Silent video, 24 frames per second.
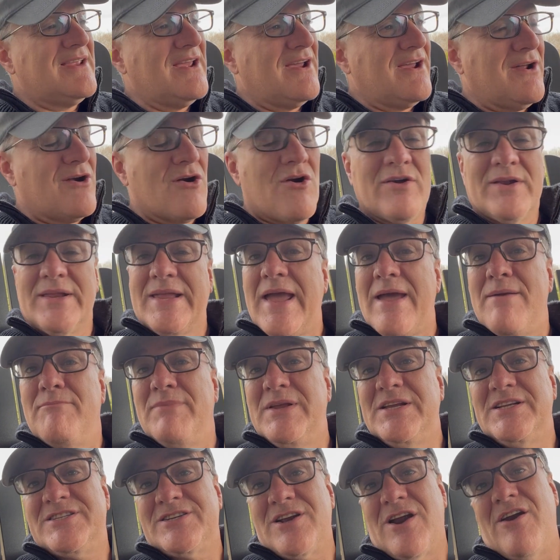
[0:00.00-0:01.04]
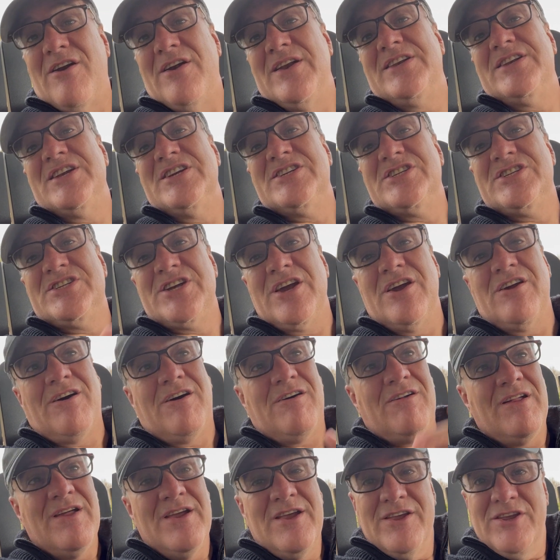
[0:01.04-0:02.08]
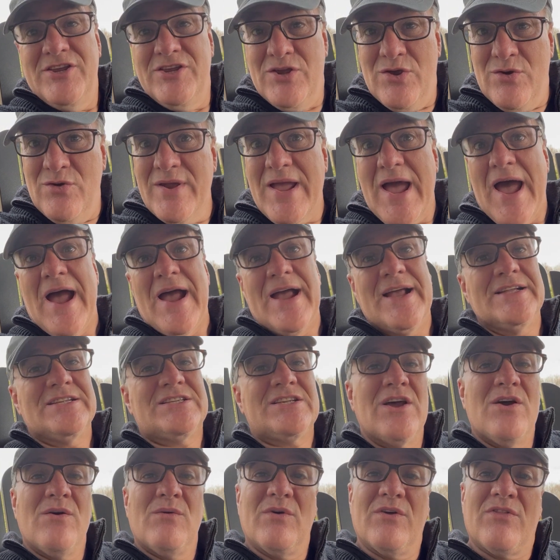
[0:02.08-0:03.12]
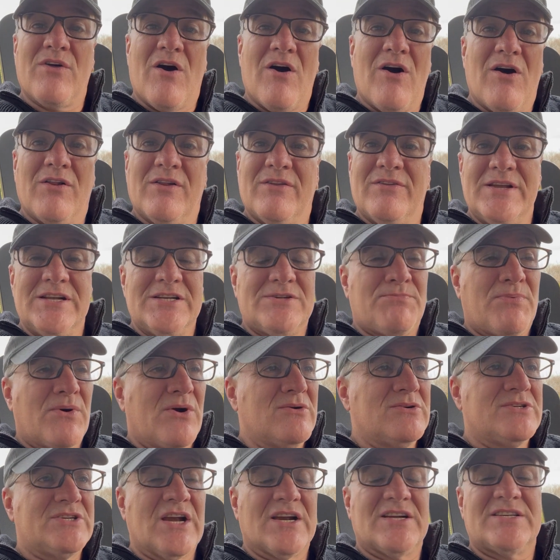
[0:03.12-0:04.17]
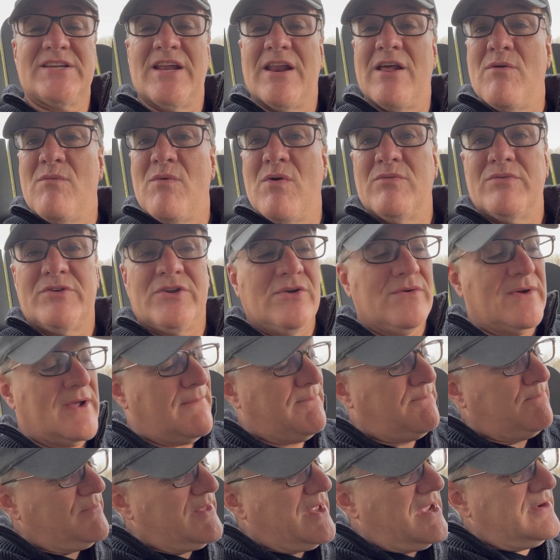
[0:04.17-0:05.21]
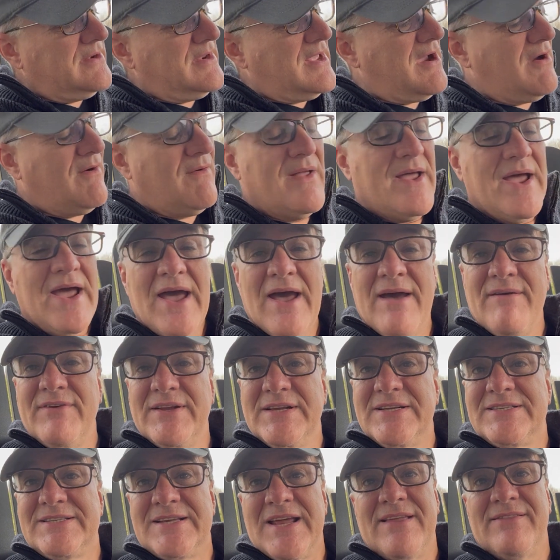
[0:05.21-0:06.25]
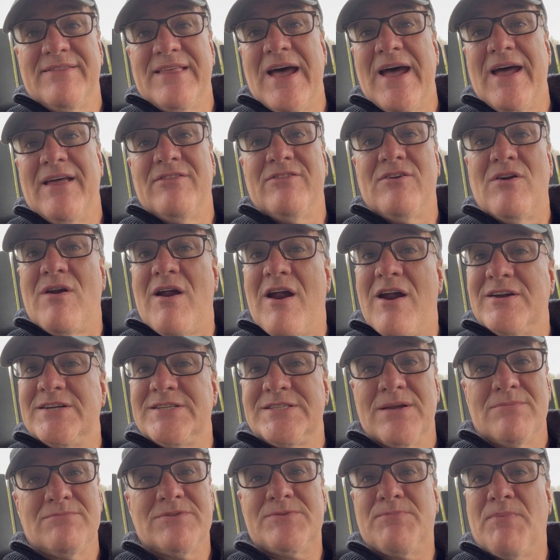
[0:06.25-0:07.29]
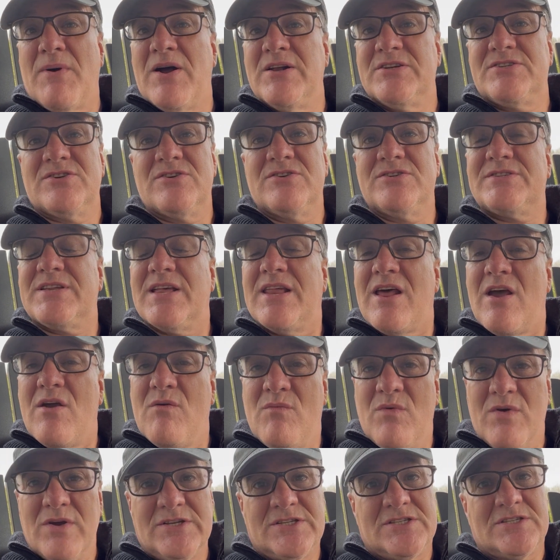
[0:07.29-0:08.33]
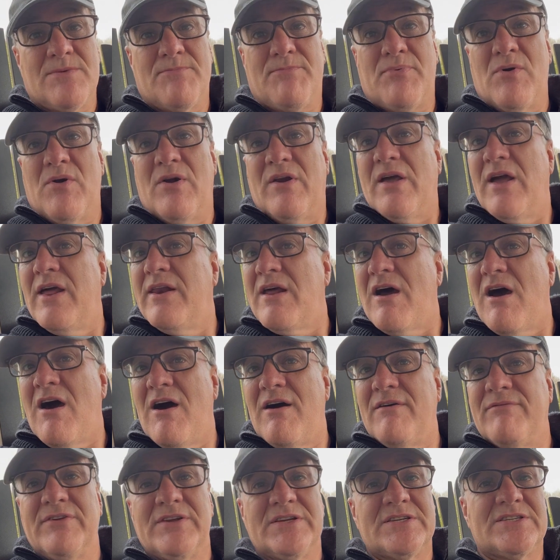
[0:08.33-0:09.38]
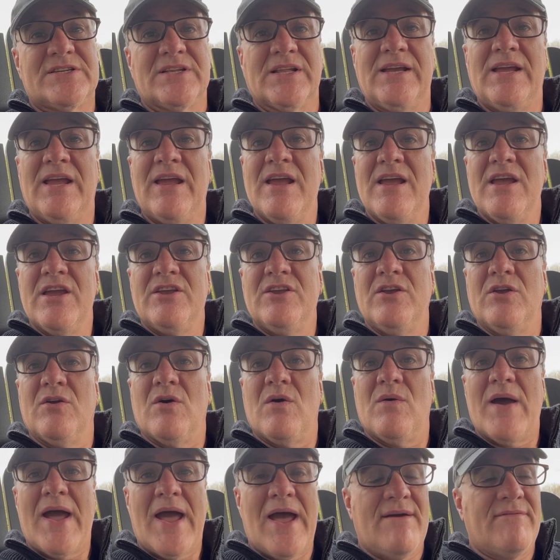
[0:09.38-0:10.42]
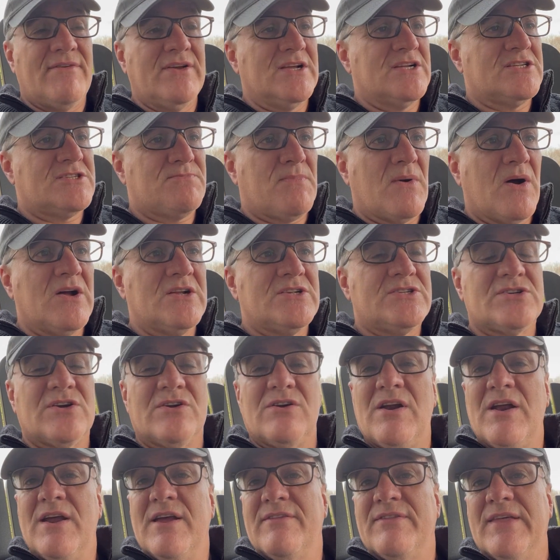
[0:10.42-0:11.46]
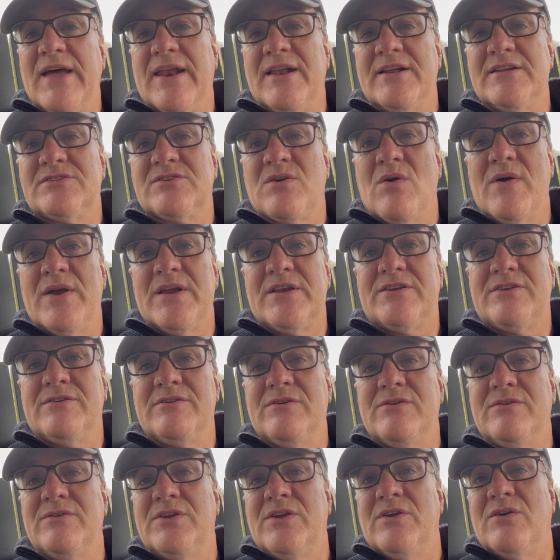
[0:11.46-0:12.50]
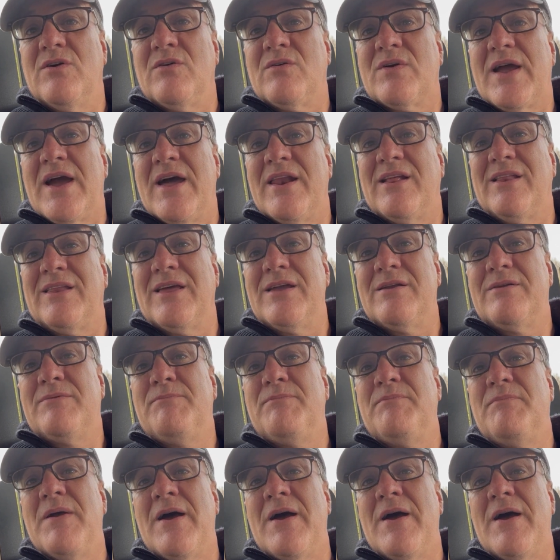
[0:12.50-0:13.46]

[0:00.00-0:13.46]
to, or get me, sorry, to shill you guys with all of these projects. And I won't do it. Now, having said that, there are some sponsors that I would support. And obviously, you know, having a sponsor that is going to, you know, kind of like